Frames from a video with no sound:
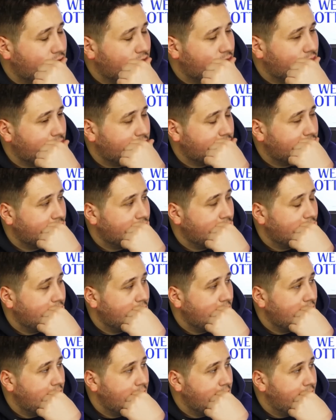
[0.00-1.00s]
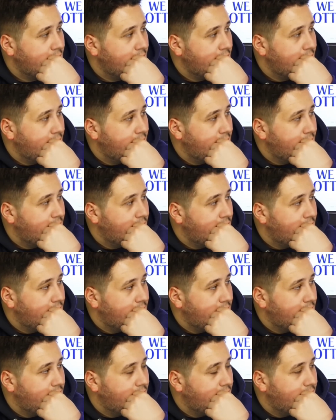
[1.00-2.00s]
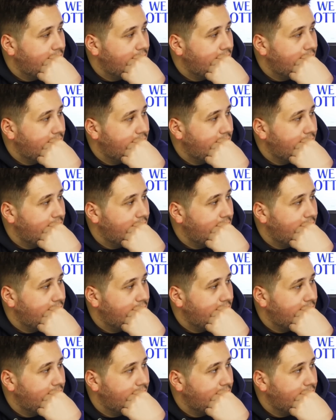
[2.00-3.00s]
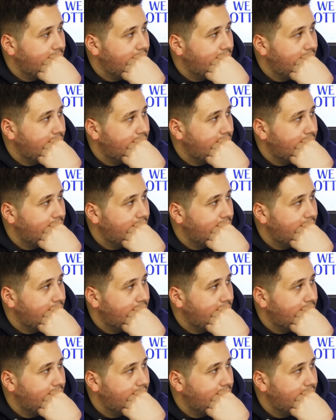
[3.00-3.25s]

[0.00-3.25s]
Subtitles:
(not speaking)